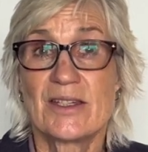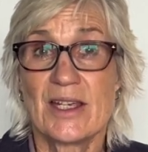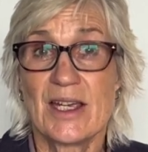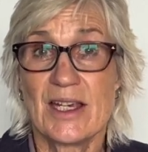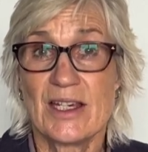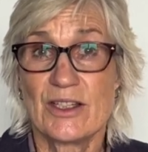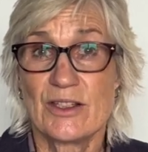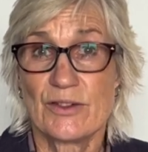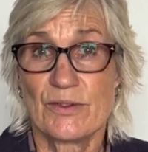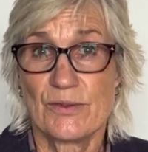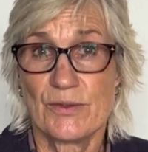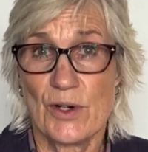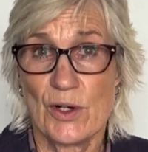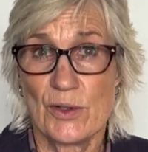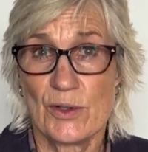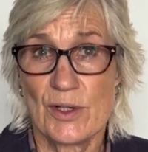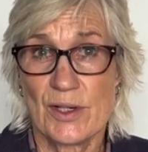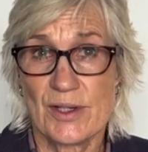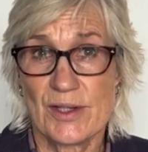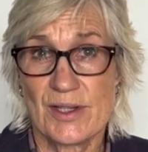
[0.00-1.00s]
Teach
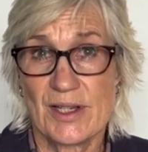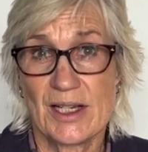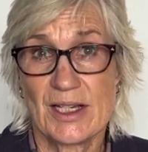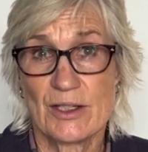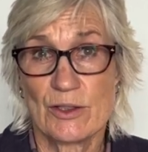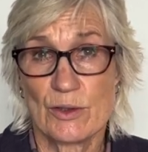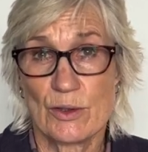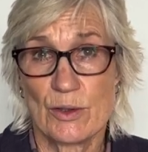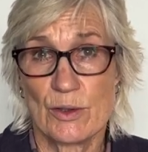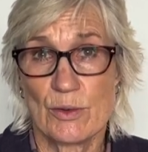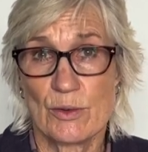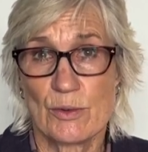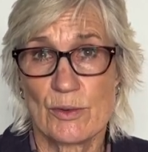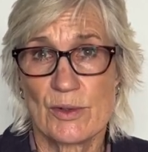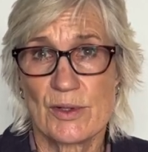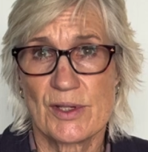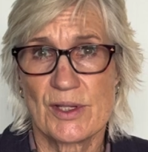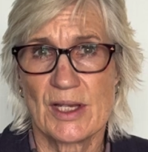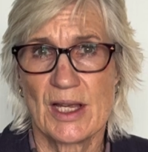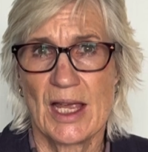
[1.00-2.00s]
focusing tools.
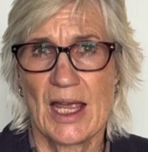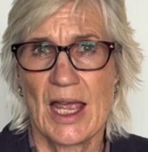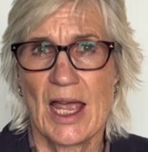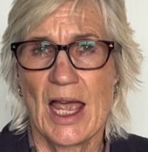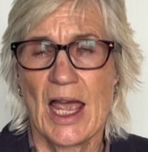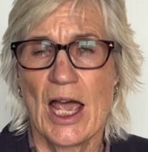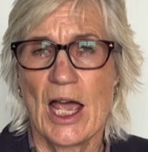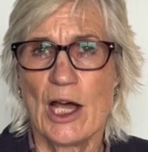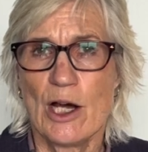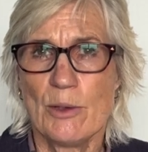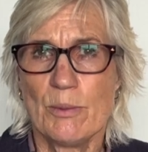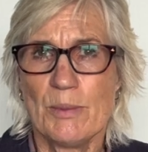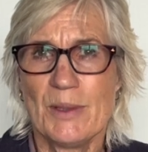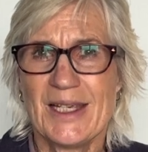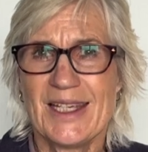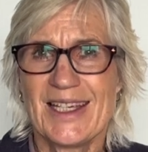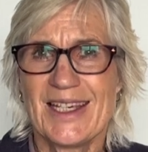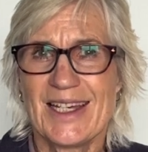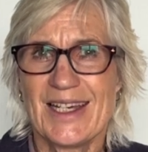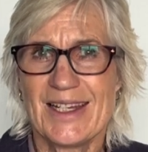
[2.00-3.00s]

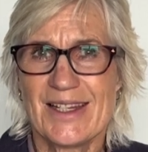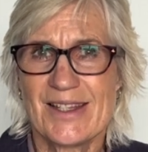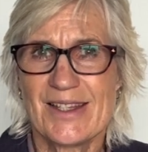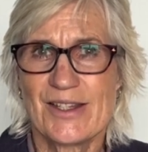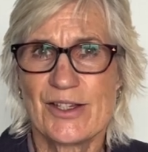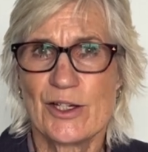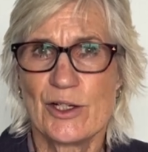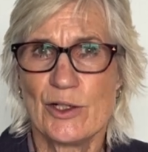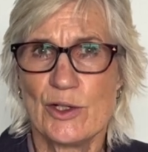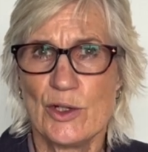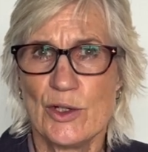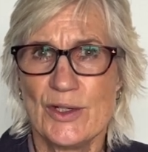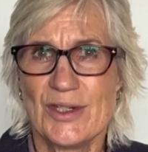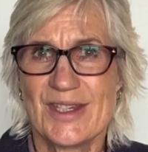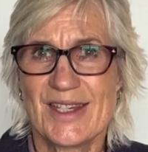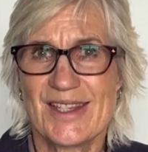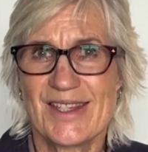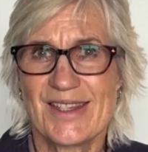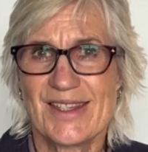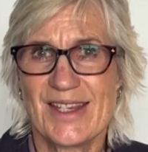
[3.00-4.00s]
Helping kids to learn
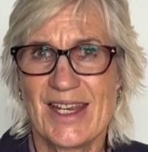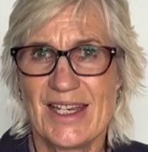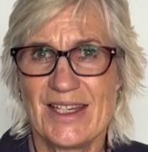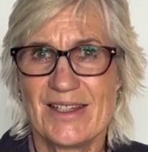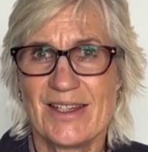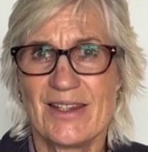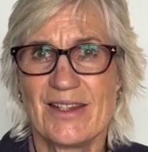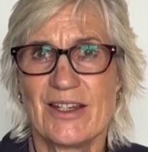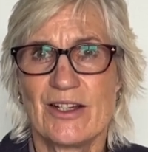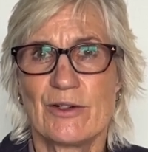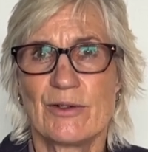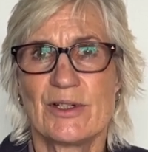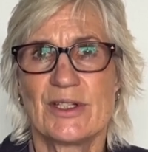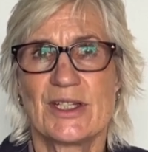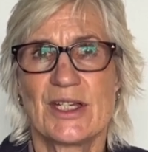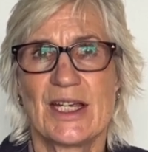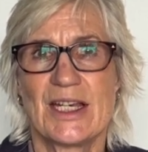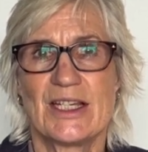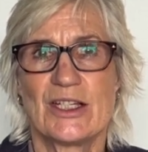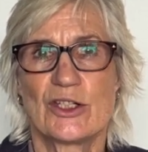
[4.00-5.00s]
to centre their
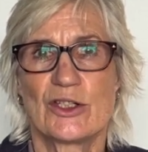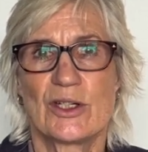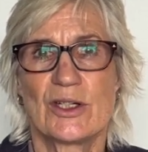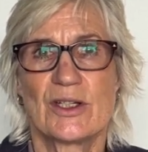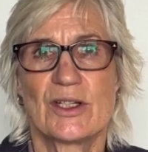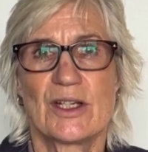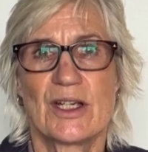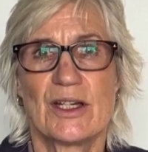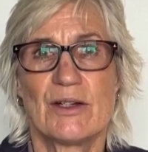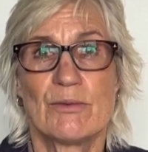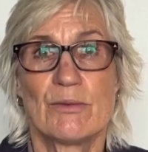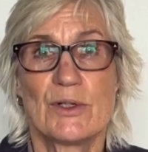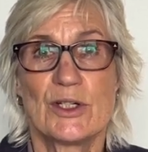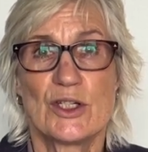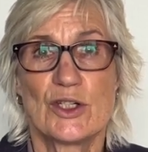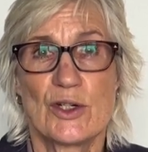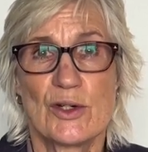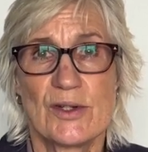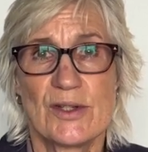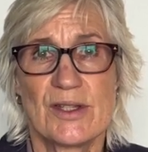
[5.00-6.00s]
attention can
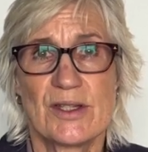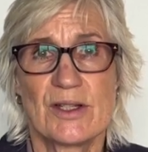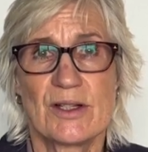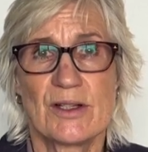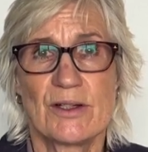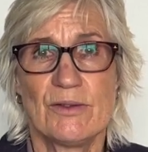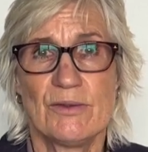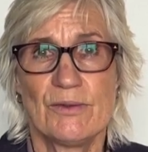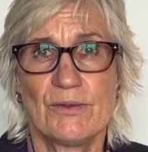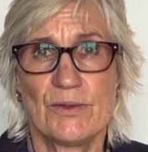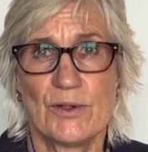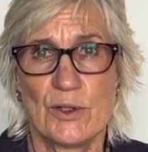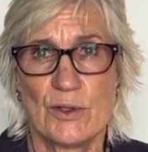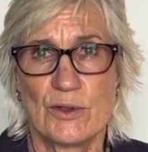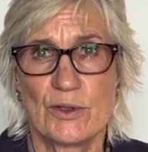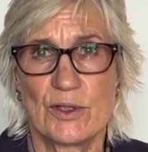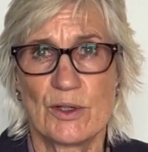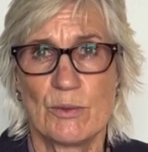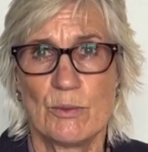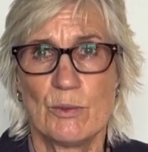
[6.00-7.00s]
reduce the
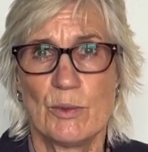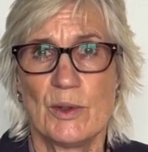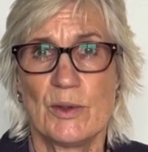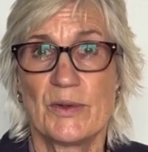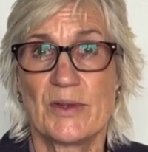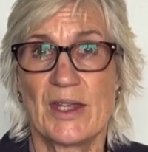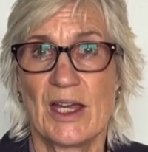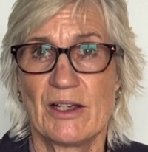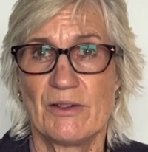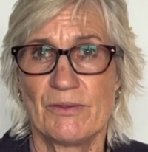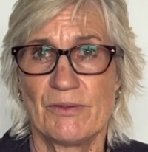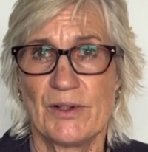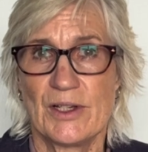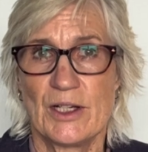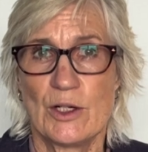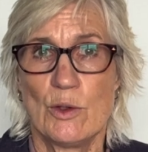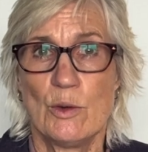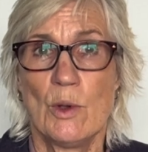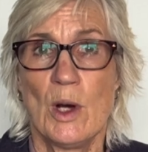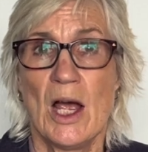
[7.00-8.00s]
confusion they
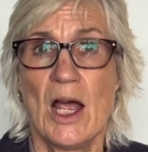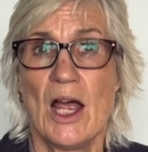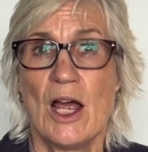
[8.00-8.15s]
feel